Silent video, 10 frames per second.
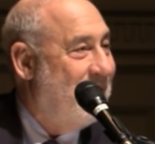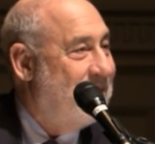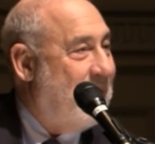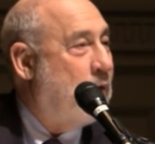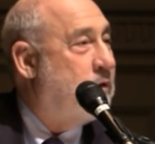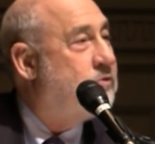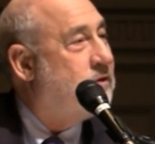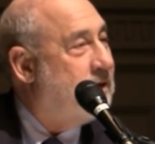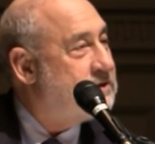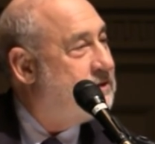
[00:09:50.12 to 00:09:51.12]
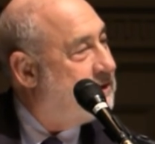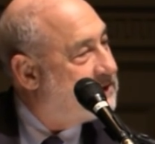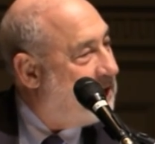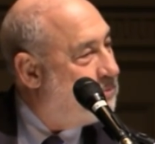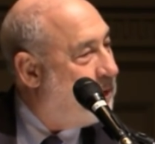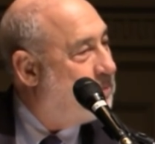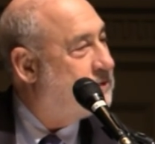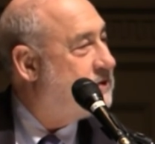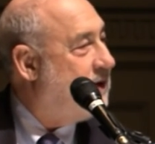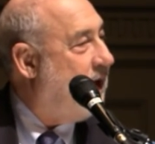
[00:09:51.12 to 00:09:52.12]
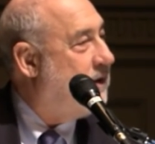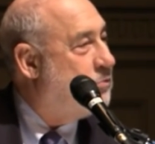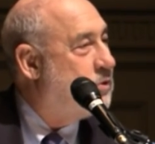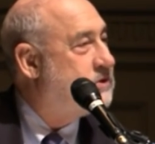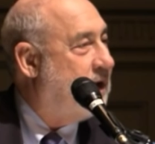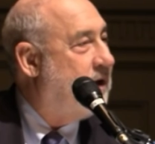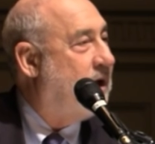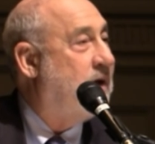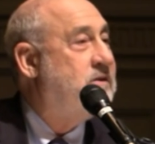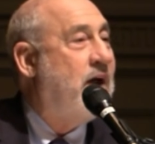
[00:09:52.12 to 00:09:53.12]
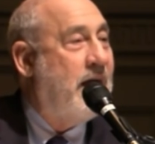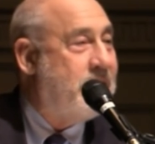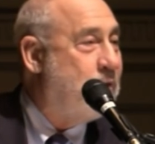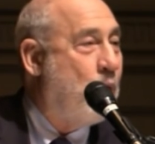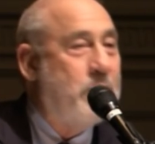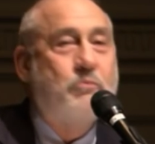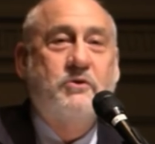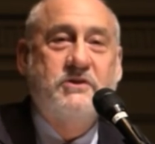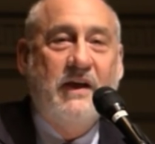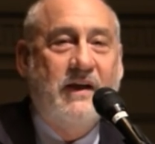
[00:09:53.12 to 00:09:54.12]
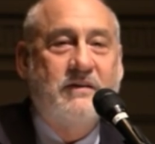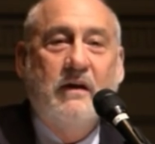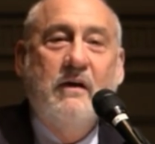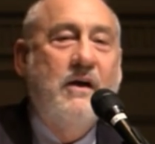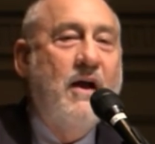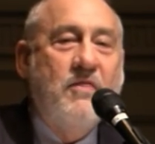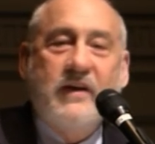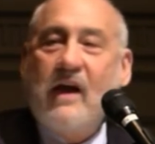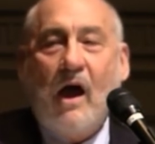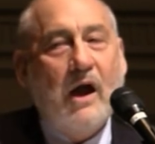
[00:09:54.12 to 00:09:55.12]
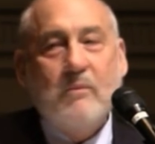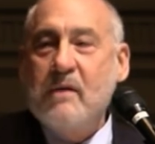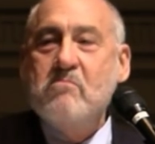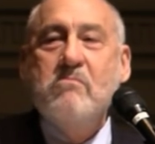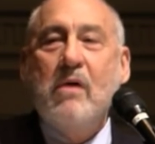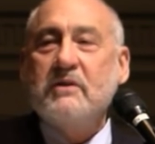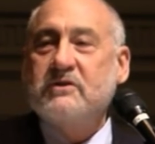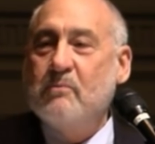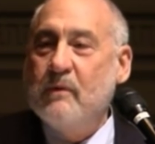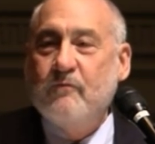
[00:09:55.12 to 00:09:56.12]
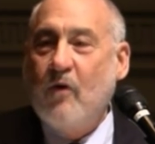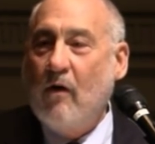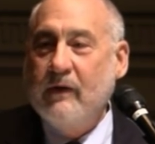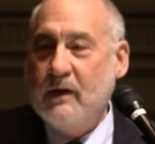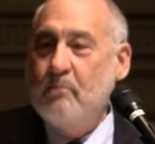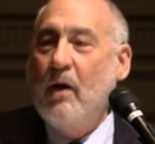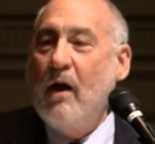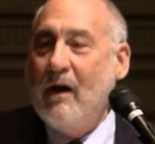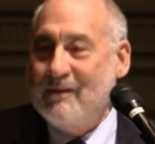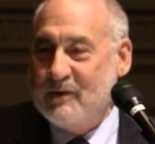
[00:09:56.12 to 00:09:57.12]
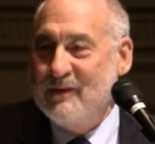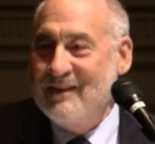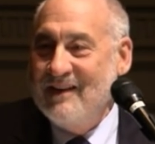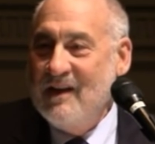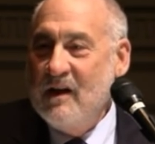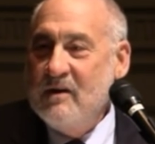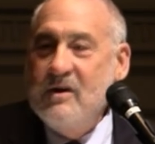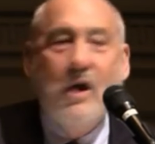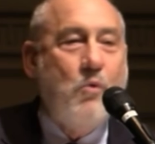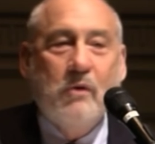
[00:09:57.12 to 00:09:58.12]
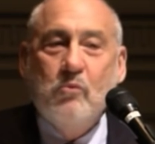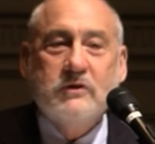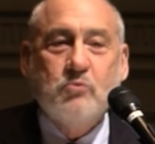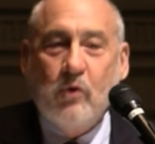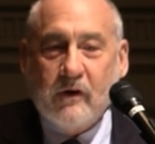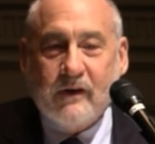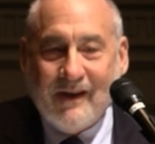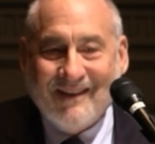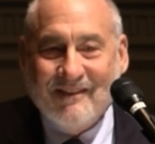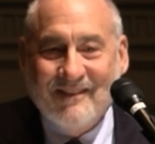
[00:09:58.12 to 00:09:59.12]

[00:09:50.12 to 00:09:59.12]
Now, if you listen to some people today, you would say at 91%, the economy must have been falling apart. No one was working.